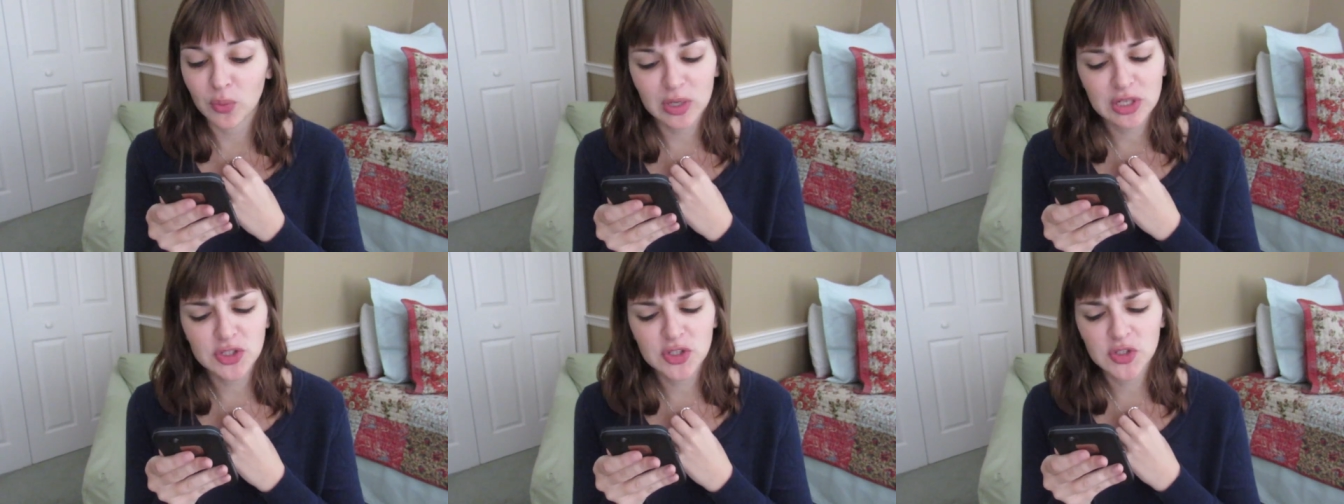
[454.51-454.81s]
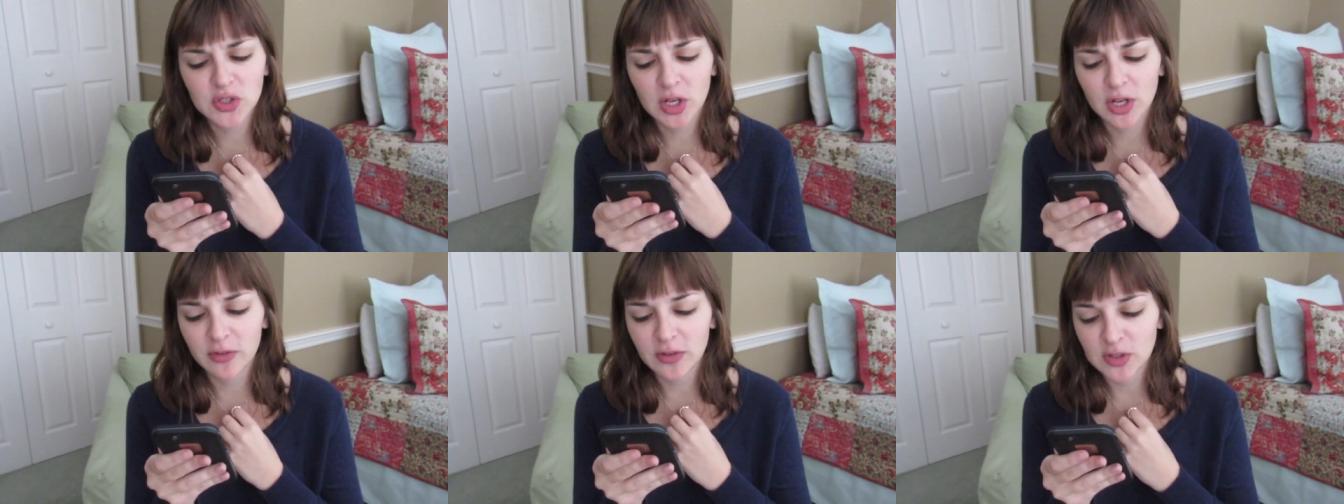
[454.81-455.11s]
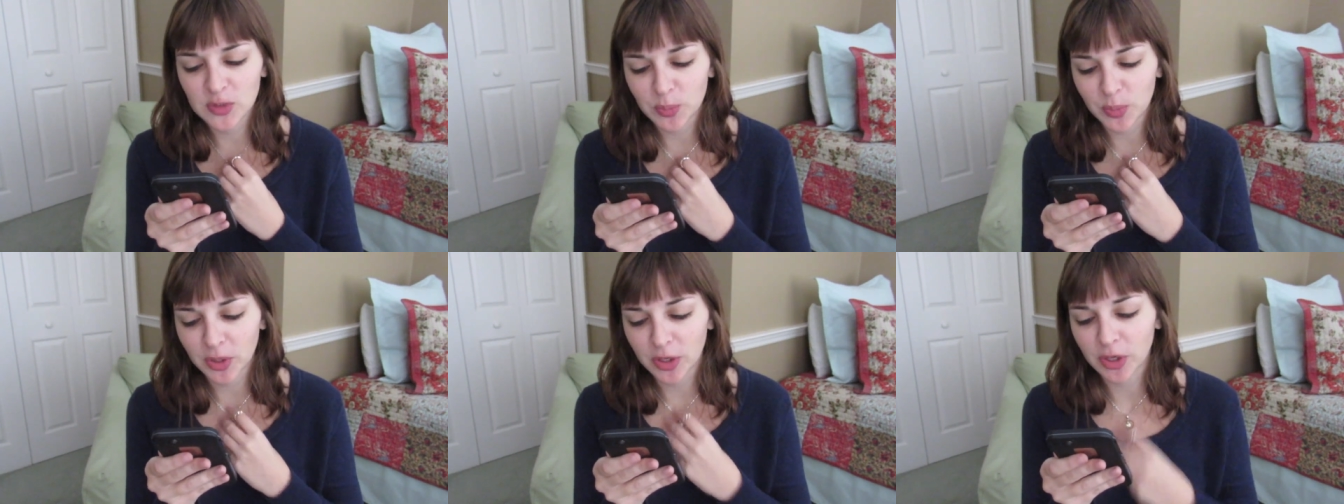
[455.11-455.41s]
register of
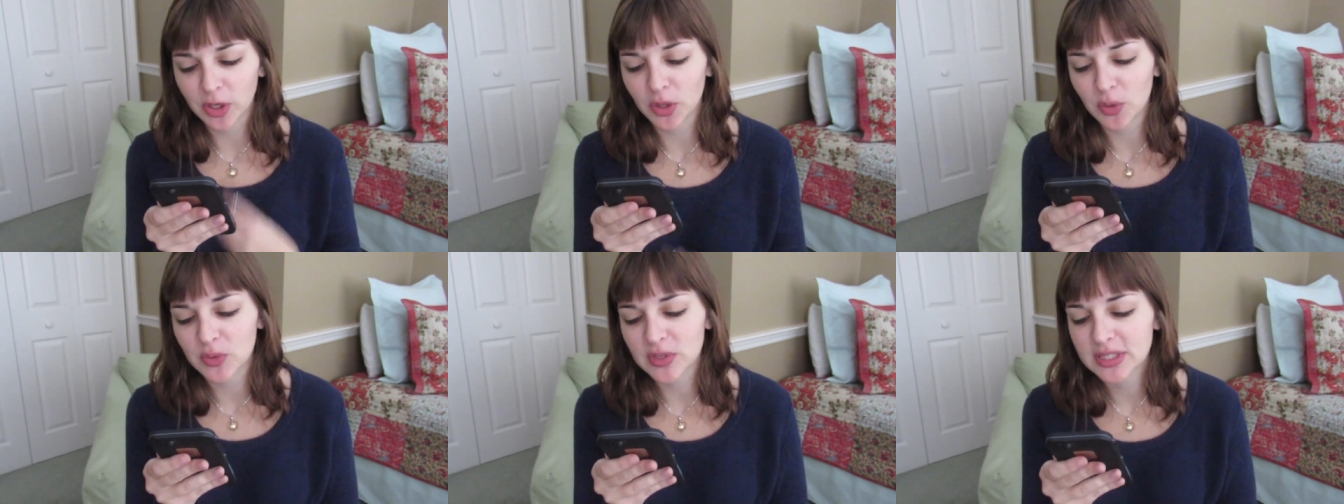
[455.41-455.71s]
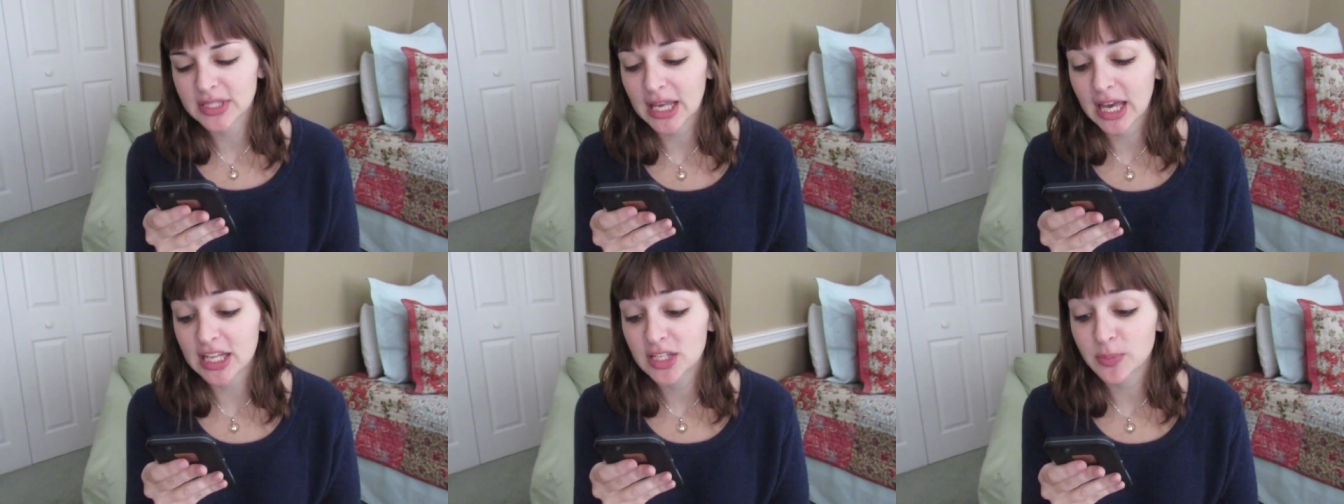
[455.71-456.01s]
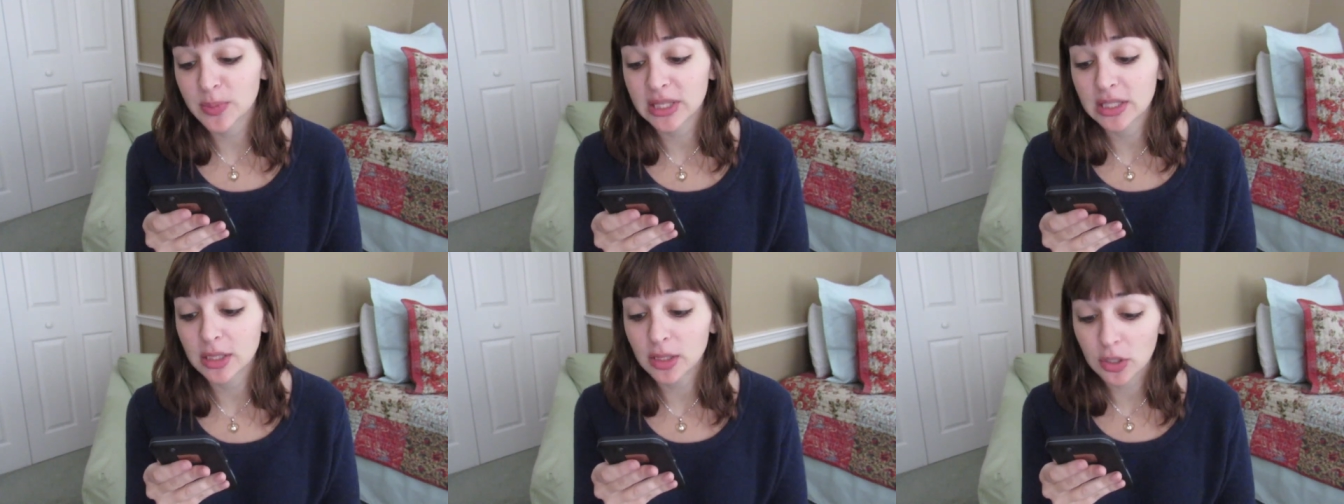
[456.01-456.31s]
his burial was signed
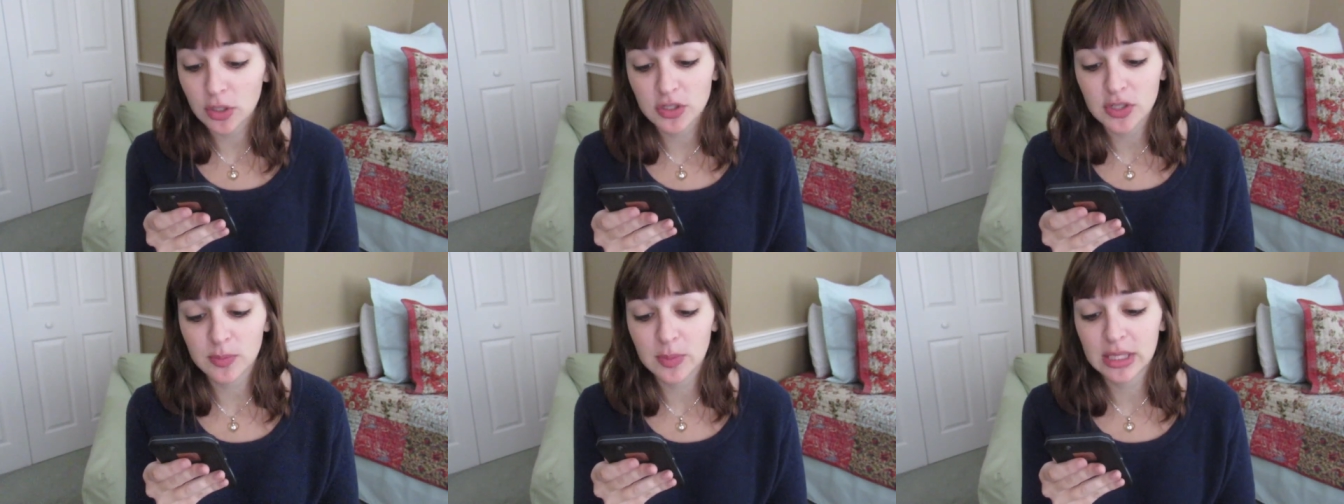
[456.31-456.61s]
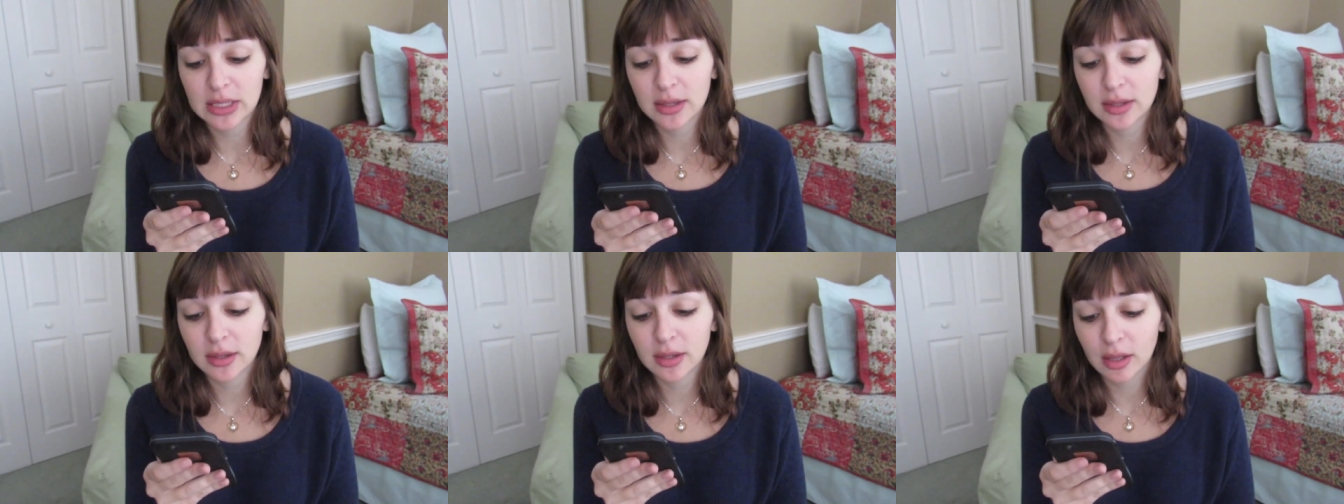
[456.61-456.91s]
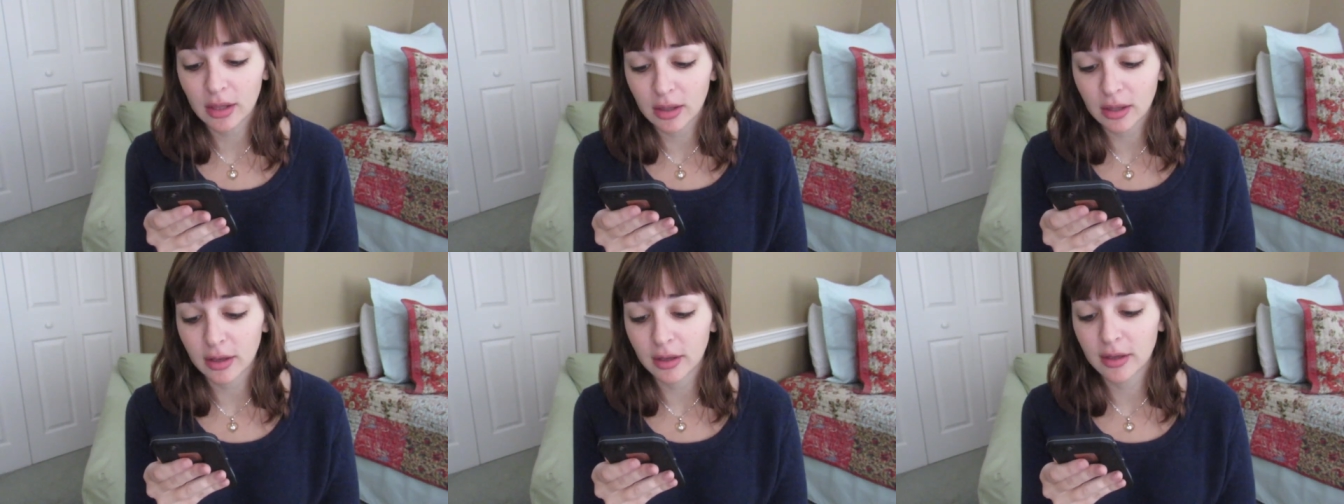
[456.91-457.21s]
by the clergyman, the
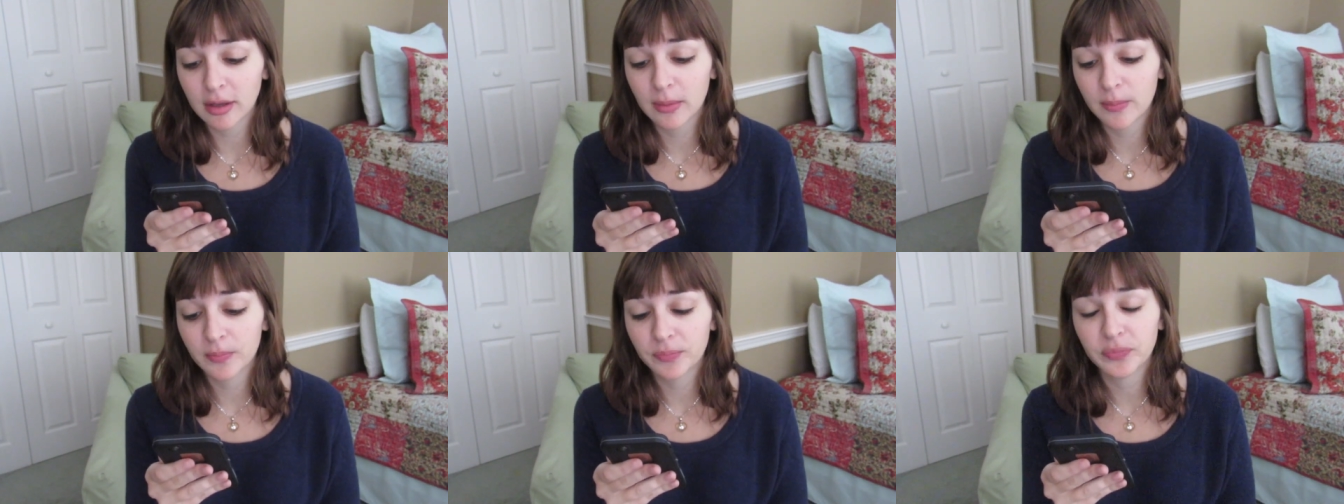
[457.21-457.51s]
clerk,